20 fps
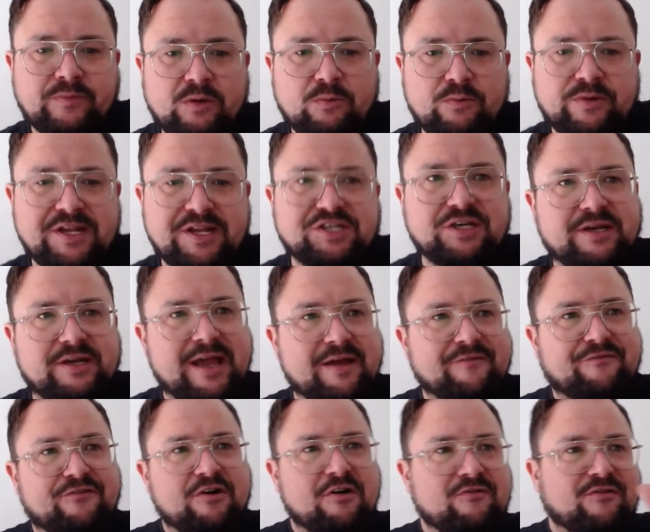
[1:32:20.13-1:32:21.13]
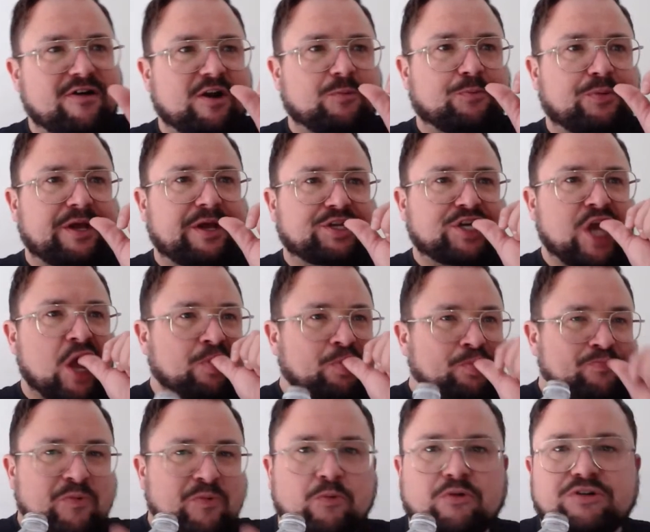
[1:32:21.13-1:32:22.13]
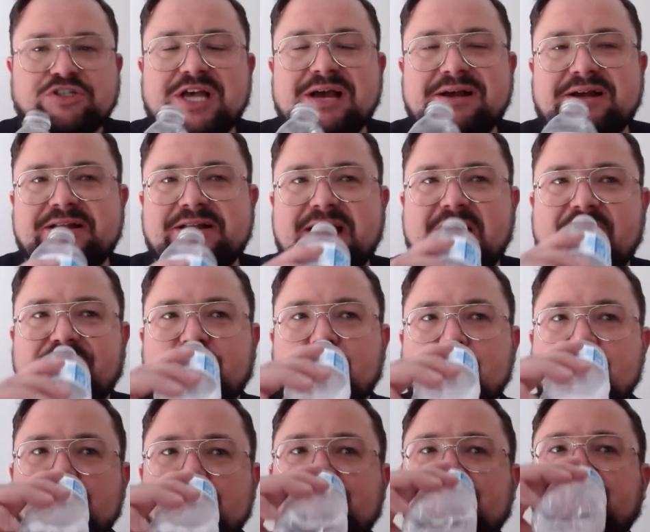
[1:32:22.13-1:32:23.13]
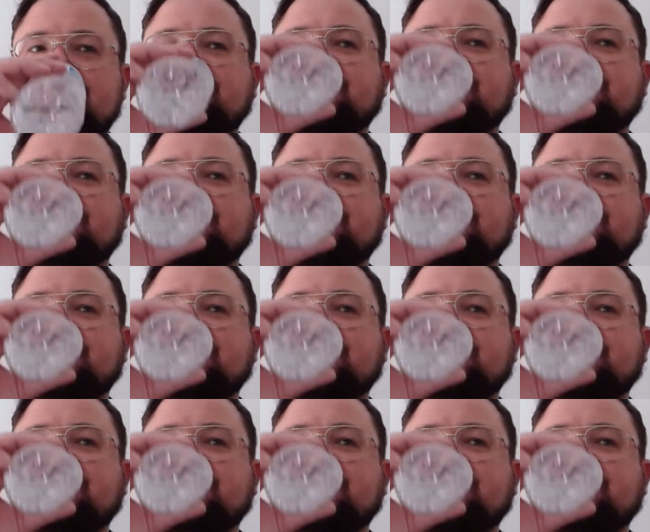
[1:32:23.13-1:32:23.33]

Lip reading: We need to get further up the pitch. We're attacking now, of course.